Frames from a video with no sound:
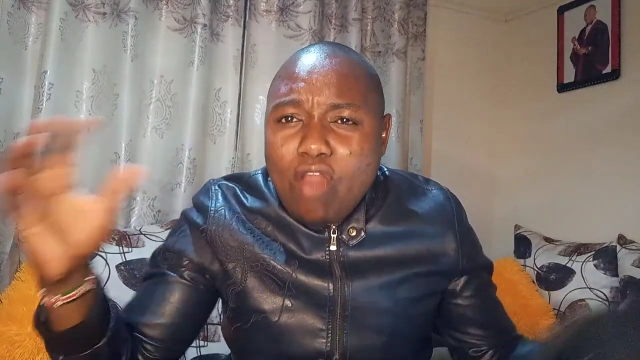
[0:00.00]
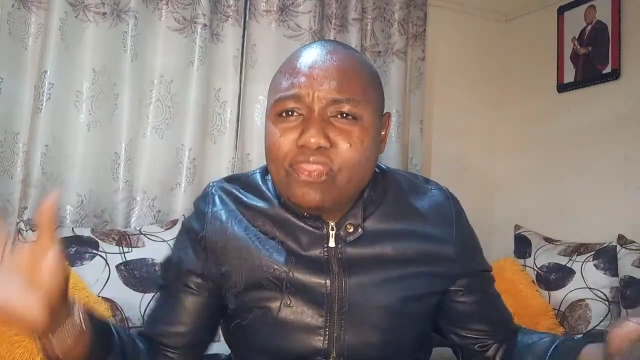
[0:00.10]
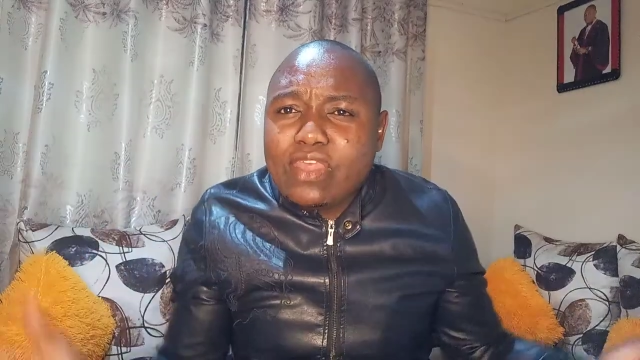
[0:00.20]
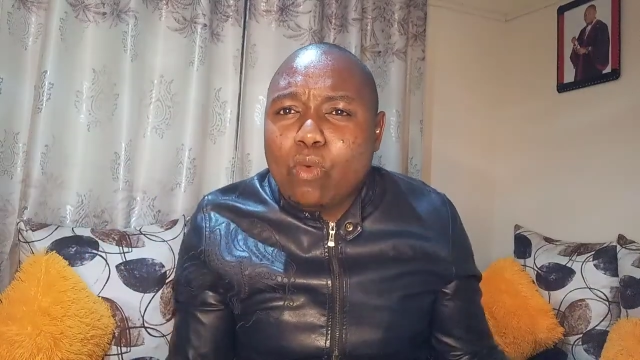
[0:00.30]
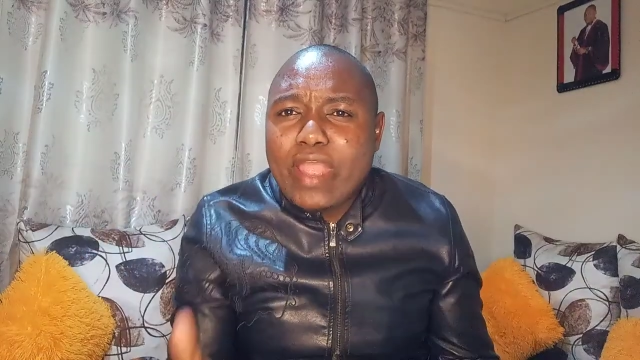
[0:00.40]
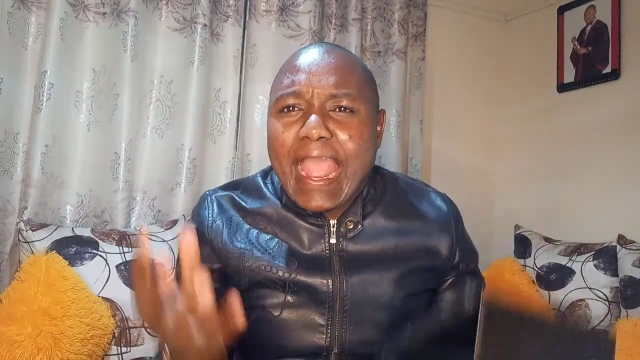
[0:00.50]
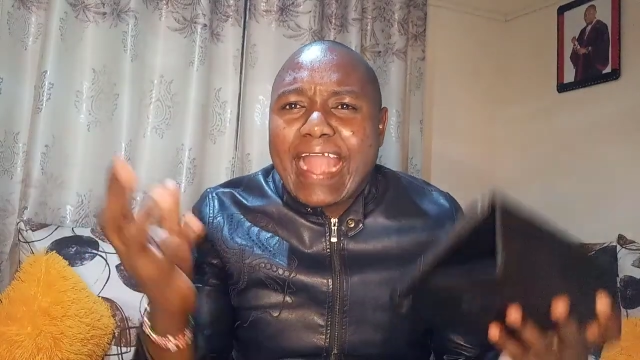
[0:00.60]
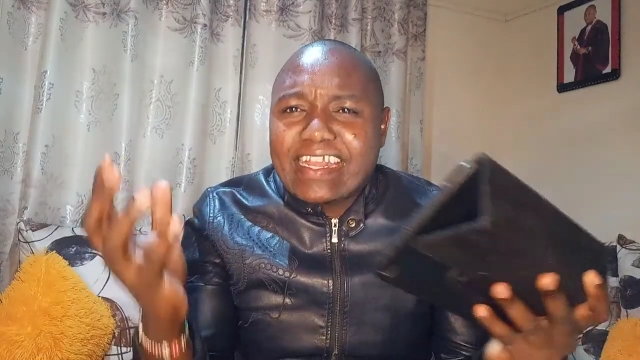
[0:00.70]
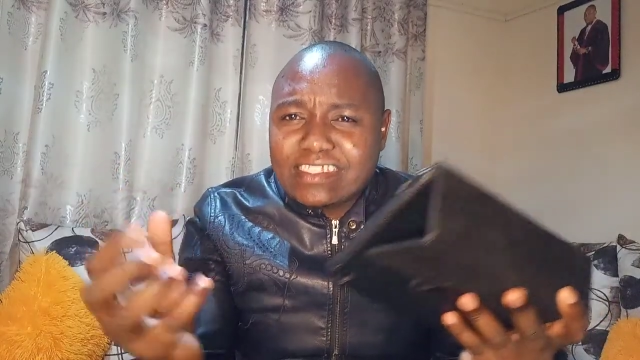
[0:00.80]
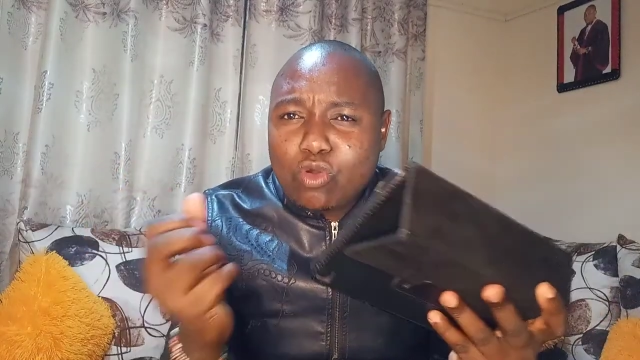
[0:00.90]
on the way
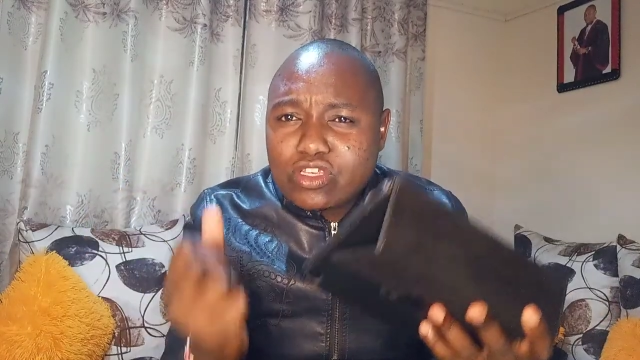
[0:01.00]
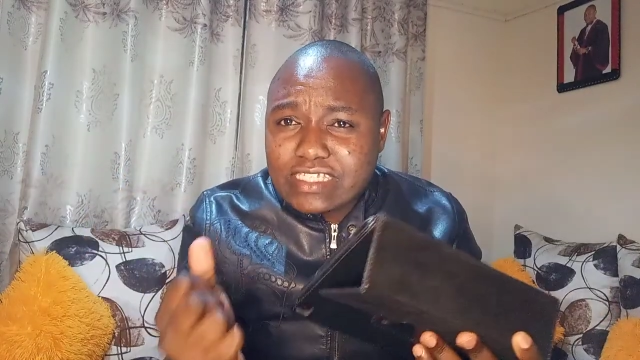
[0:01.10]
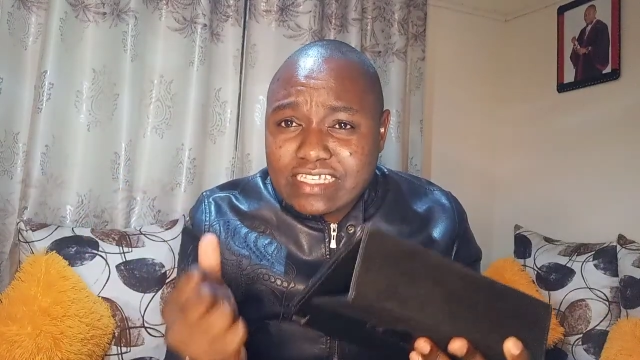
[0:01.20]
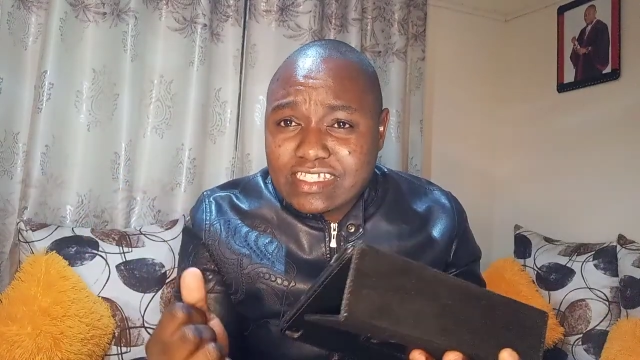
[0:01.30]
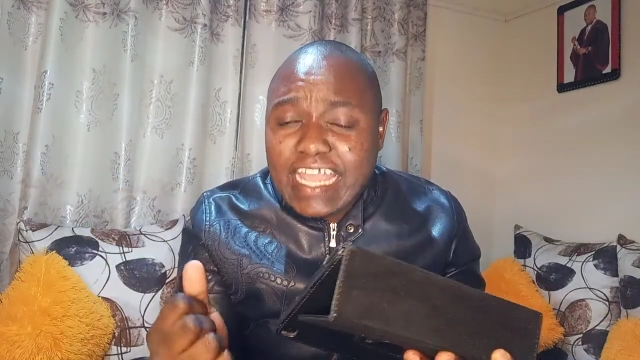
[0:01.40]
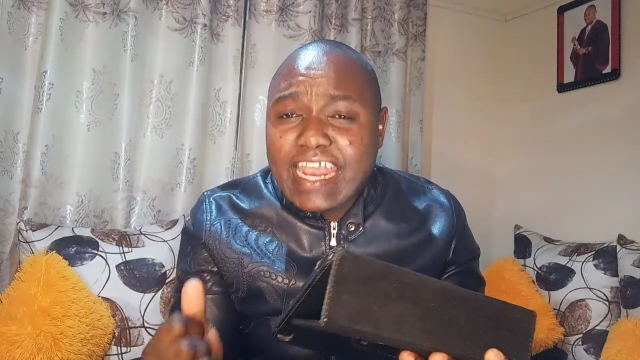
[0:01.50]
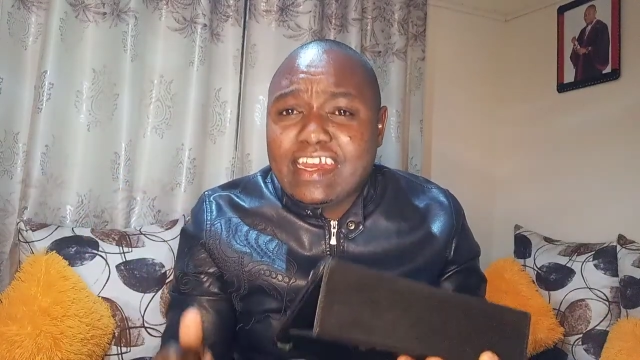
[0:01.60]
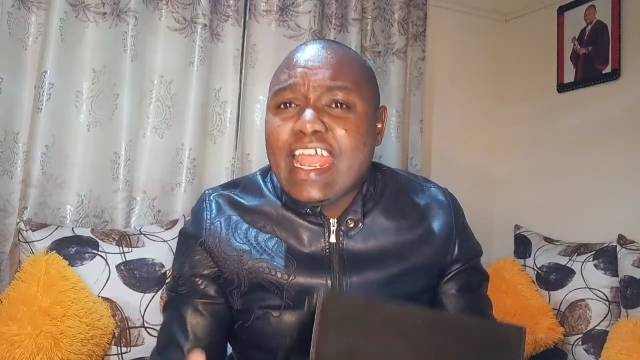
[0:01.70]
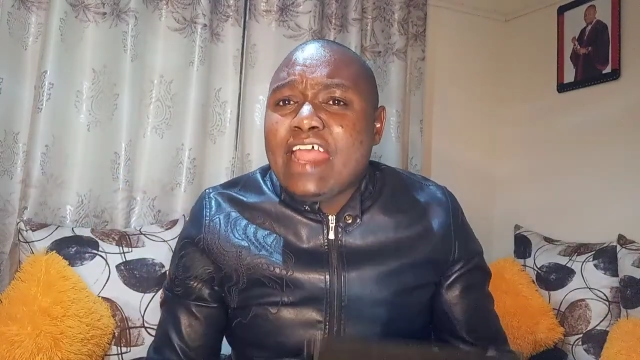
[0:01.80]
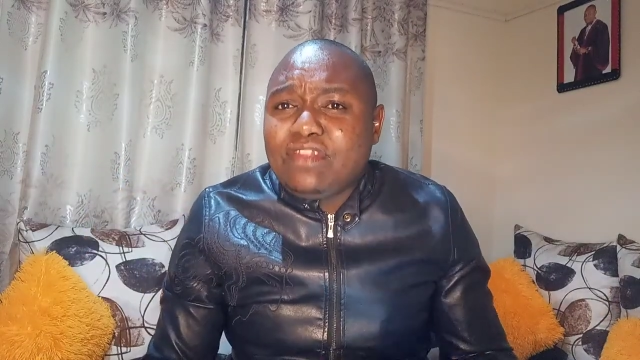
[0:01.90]
and it was sustained.